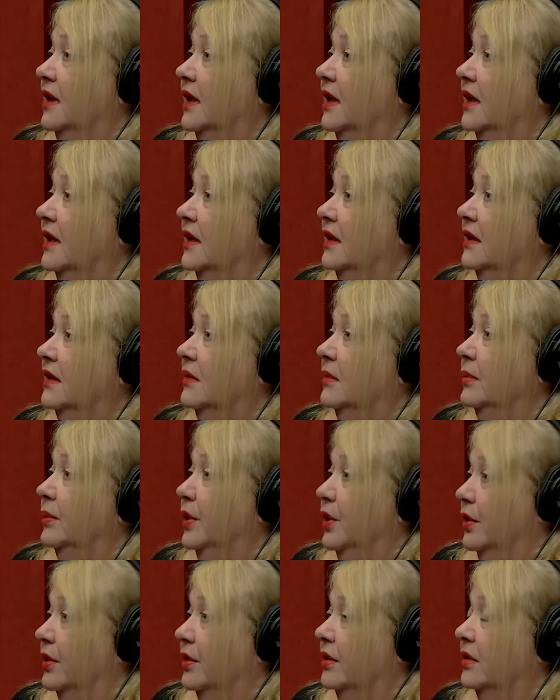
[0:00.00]
a
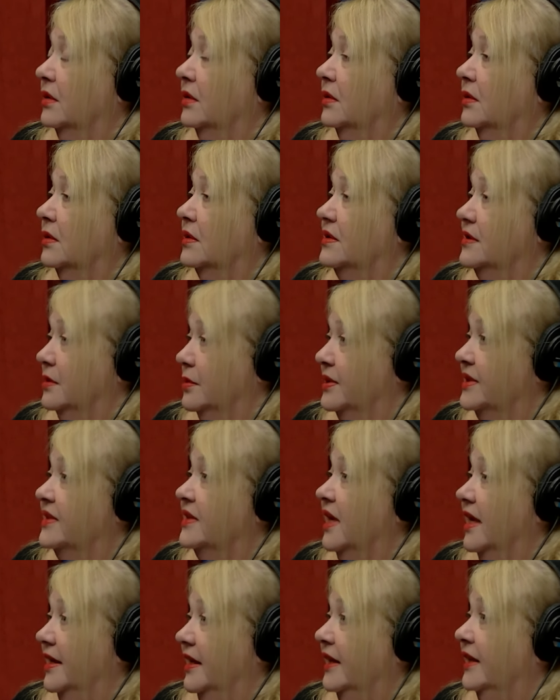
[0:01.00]
murder or
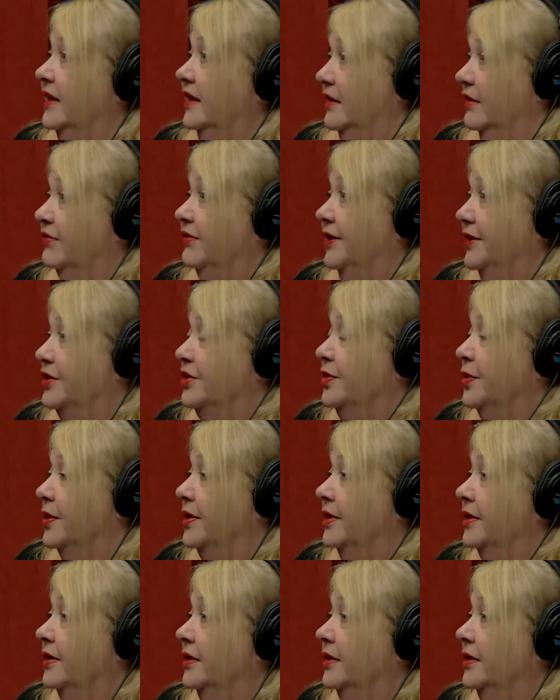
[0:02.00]
suicide in in the french quarter